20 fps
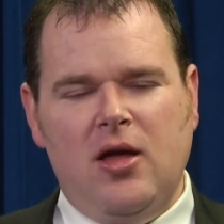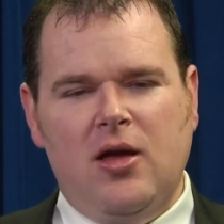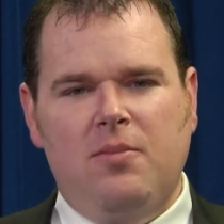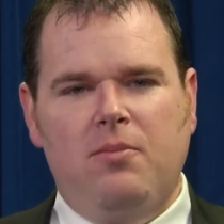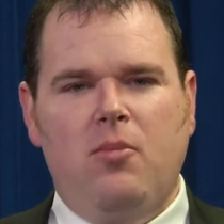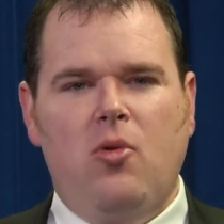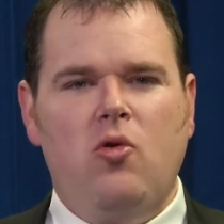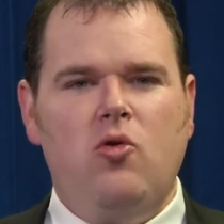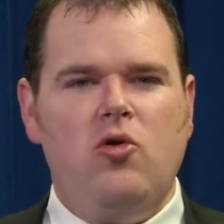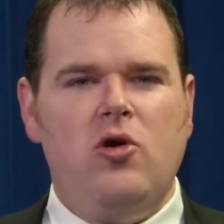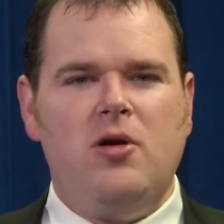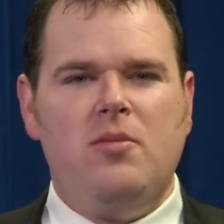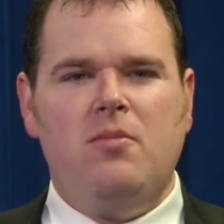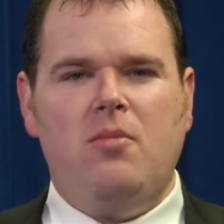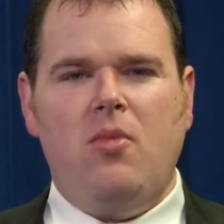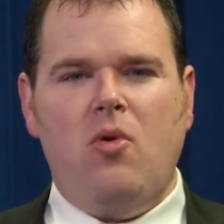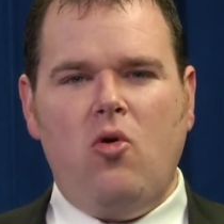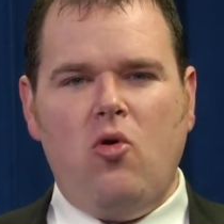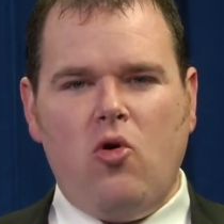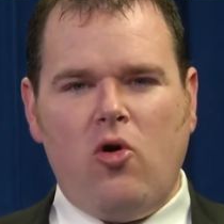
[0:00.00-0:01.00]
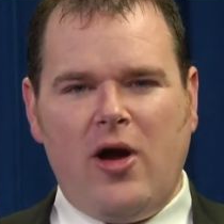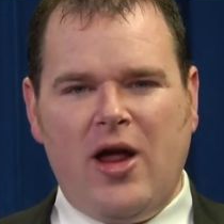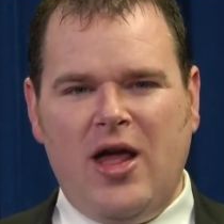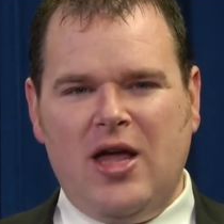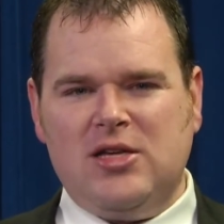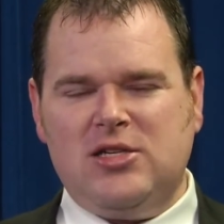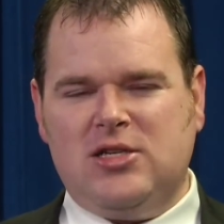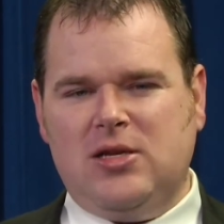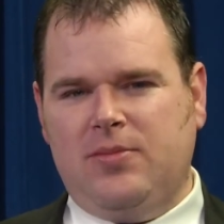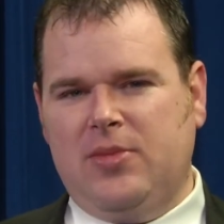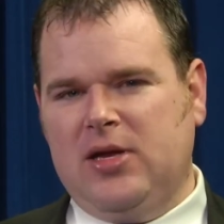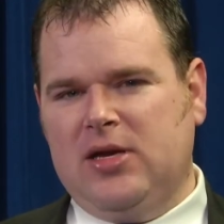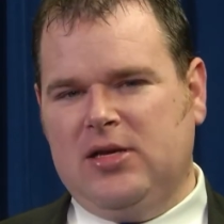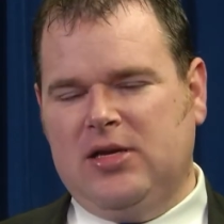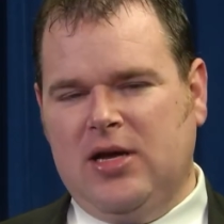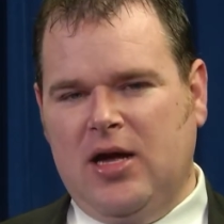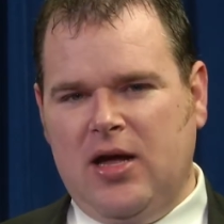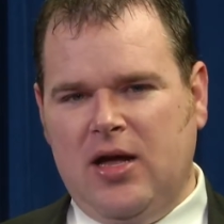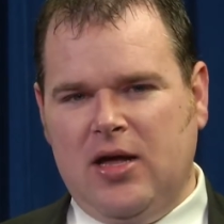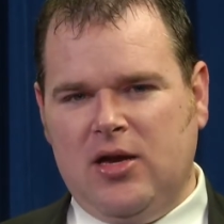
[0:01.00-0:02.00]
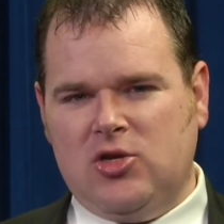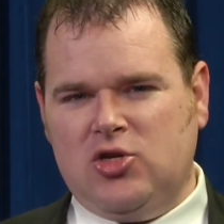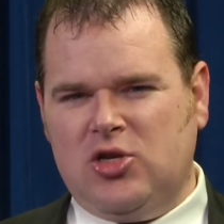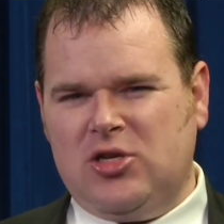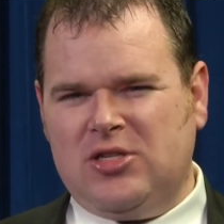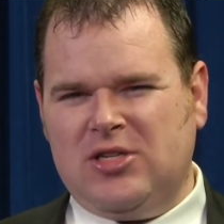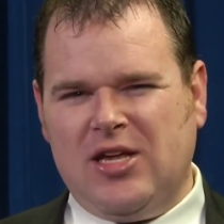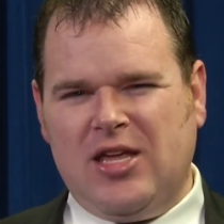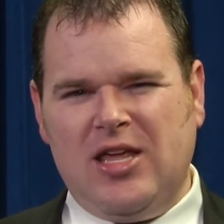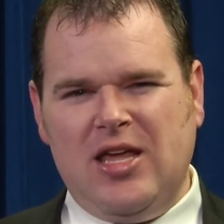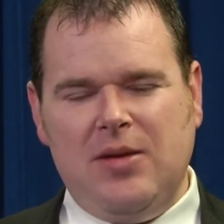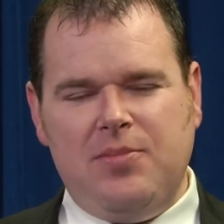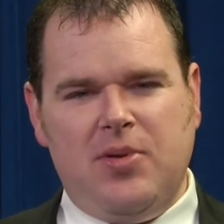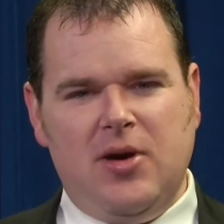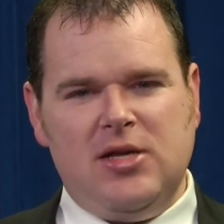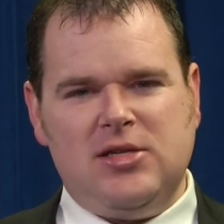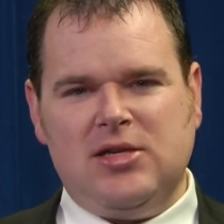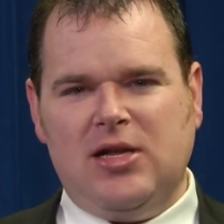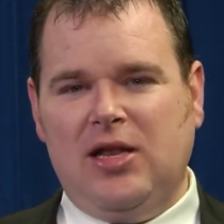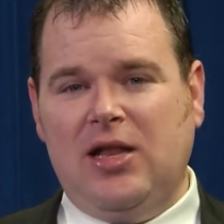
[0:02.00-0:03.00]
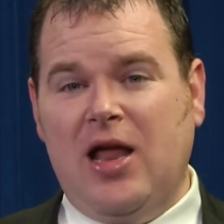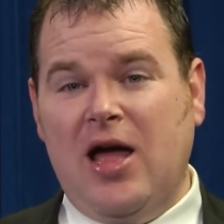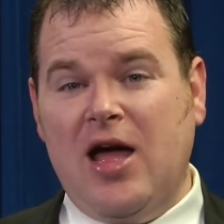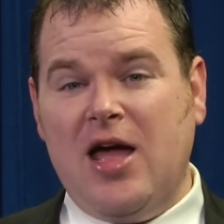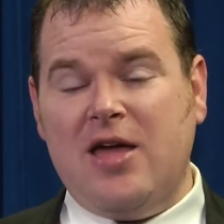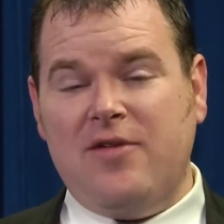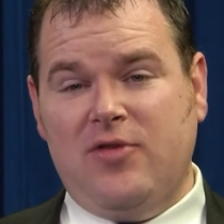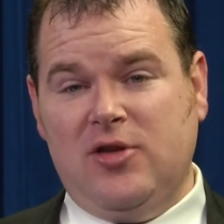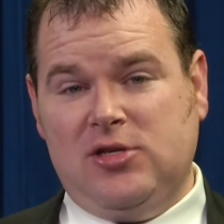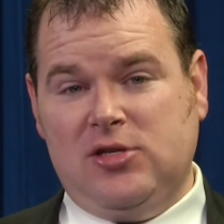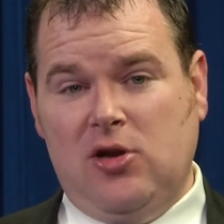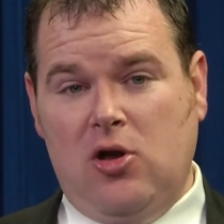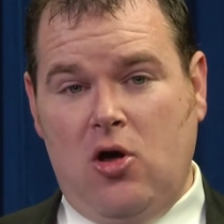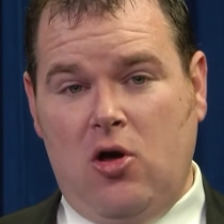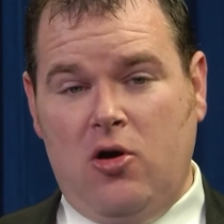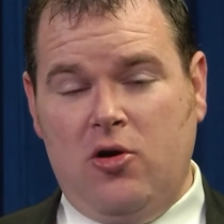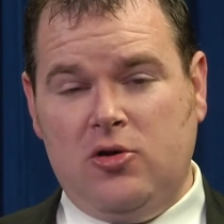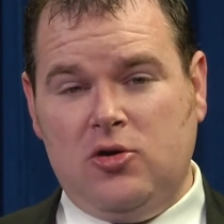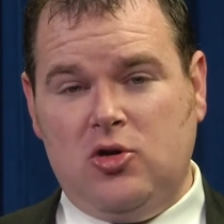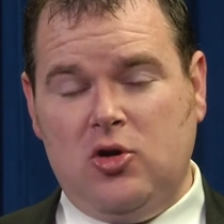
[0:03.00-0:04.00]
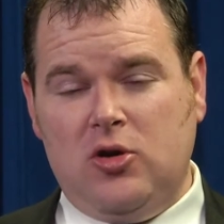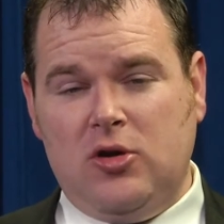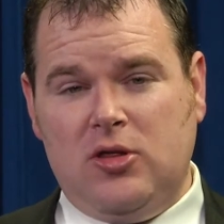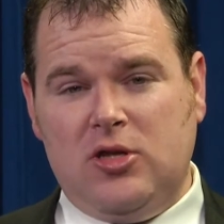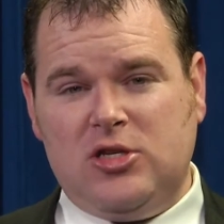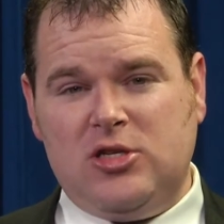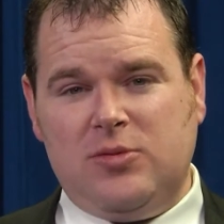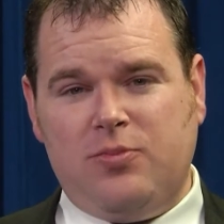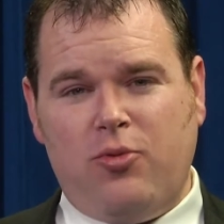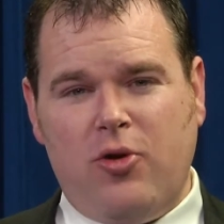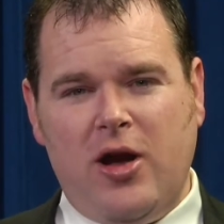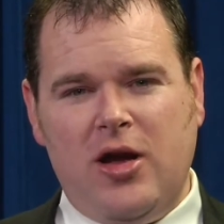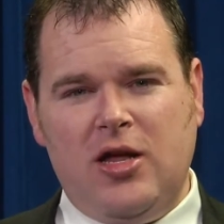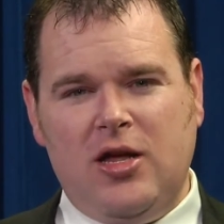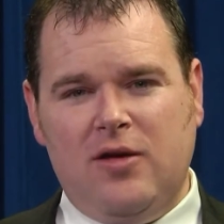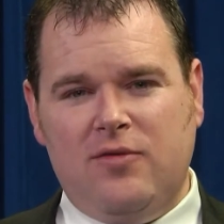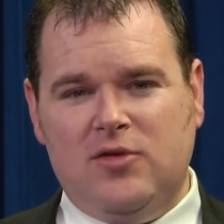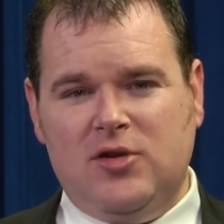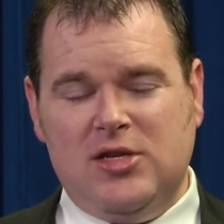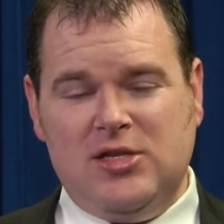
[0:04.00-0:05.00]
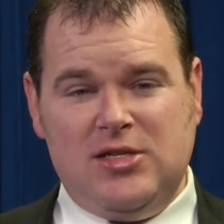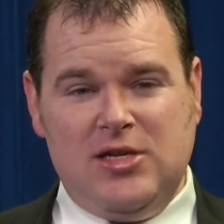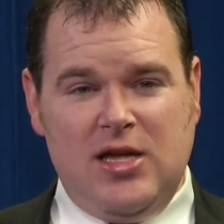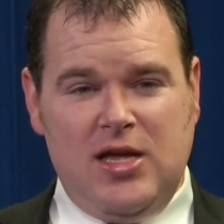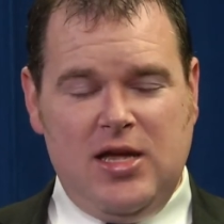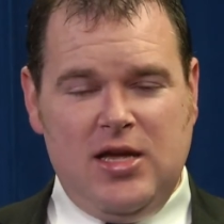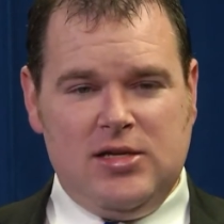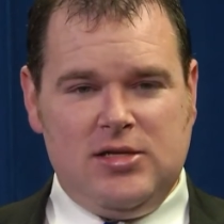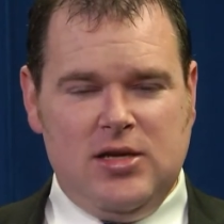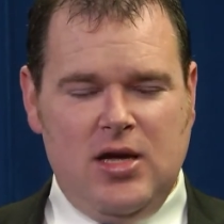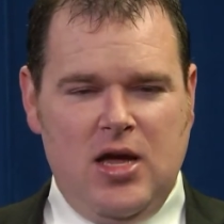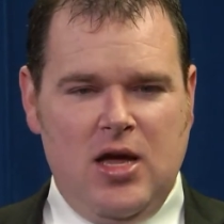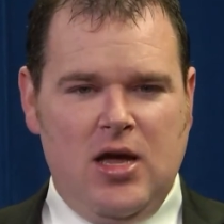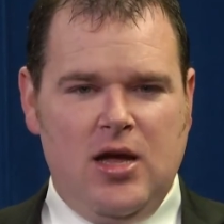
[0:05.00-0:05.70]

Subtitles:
More and more has to be done just to keep us alive as long due to the spreading of disease.